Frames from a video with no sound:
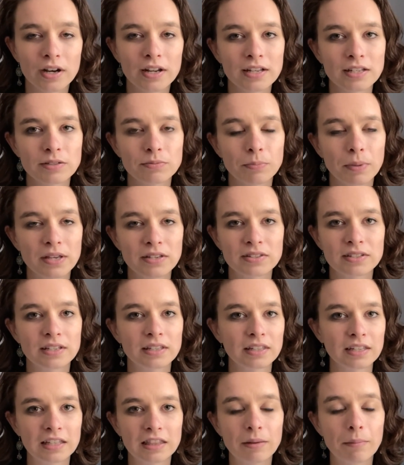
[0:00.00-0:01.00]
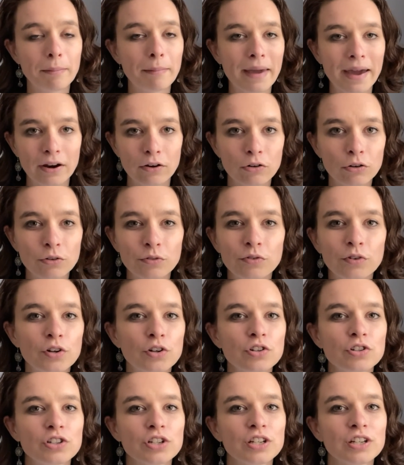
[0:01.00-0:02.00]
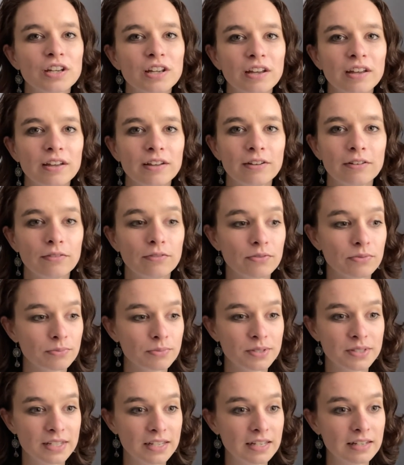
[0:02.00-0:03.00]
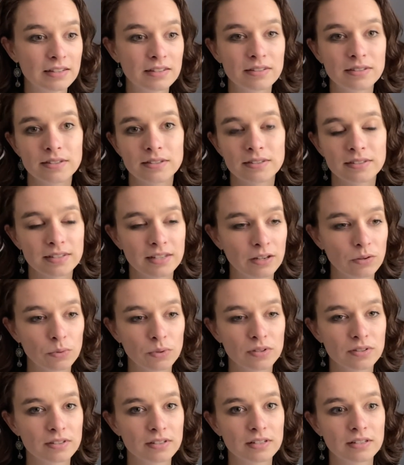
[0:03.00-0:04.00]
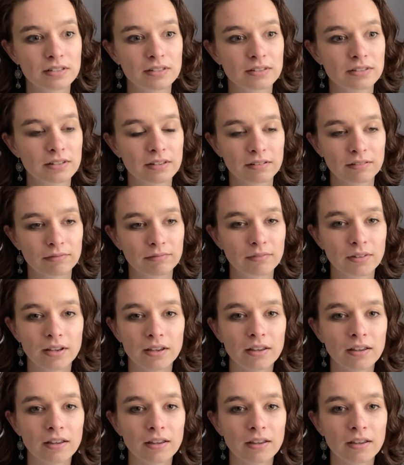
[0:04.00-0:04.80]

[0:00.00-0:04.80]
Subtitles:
It's basically the macro version of scenes, sequences, and